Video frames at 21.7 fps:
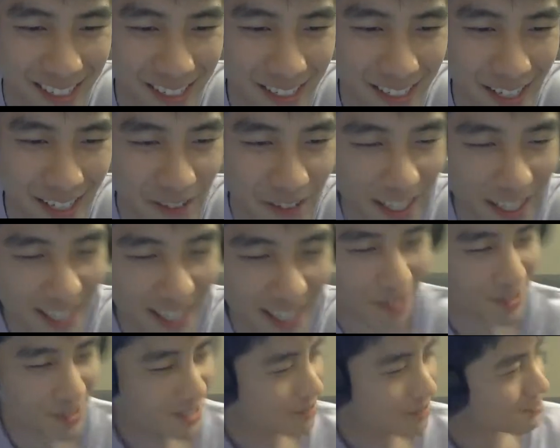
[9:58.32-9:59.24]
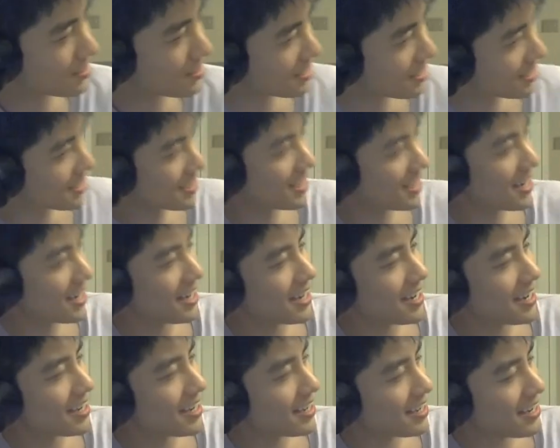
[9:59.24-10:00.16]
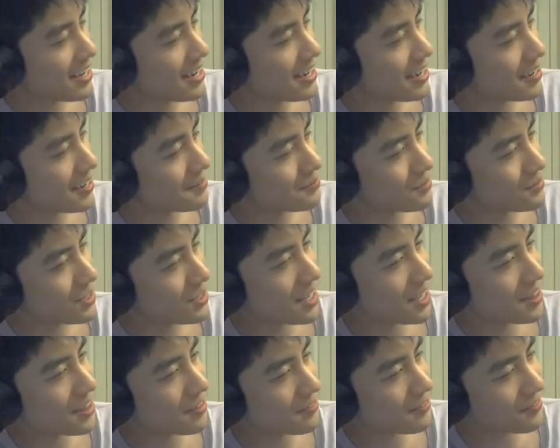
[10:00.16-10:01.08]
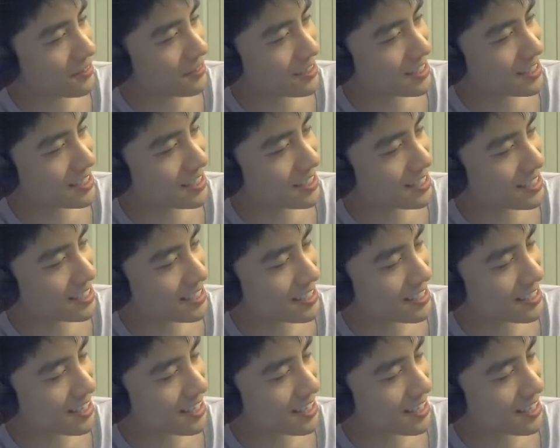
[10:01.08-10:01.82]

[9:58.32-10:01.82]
Yeah, I feel like that was something. Yeah, looking at the first